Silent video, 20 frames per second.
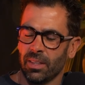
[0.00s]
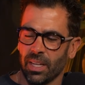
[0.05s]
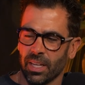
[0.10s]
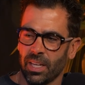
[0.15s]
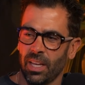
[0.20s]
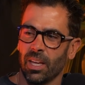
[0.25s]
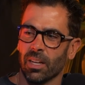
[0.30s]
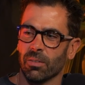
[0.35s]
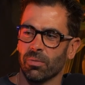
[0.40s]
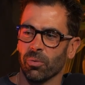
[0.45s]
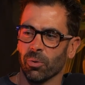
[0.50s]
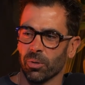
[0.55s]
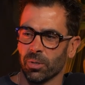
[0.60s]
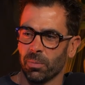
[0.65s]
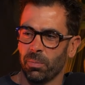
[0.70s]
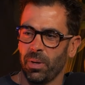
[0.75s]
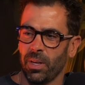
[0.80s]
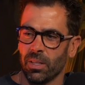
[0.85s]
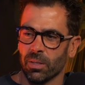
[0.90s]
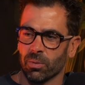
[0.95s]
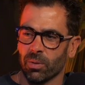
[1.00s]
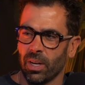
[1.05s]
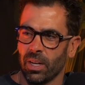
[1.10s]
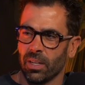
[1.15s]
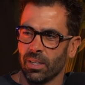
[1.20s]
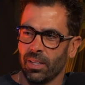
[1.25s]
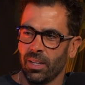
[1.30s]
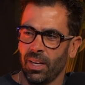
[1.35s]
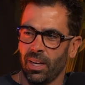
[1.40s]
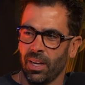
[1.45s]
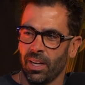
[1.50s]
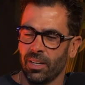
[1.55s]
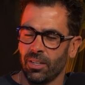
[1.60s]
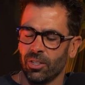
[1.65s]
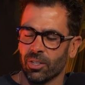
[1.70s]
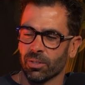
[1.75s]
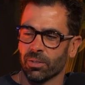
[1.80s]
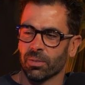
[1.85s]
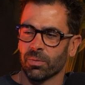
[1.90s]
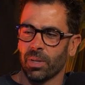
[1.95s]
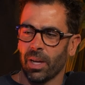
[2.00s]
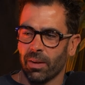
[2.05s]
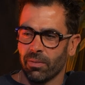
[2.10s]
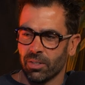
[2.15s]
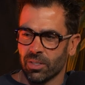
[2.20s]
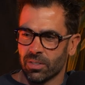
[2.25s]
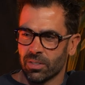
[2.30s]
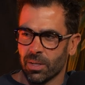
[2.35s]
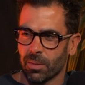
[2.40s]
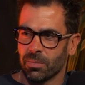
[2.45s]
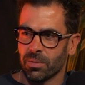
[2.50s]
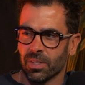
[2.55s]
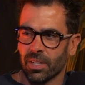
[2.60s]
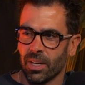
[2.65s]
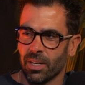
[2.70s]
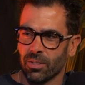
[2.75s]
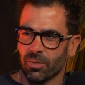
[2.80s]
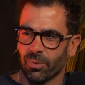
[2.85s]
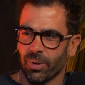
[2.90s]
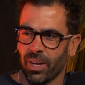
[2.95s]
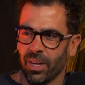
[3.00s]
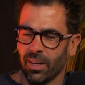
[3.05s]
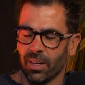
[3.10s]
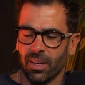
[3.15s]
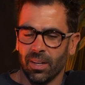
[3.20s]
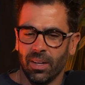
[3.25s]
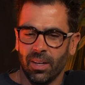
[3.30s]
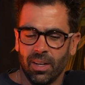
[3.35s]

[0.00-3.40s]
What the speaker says: that can't afford to pay the rent, and you're having to subsidize rent.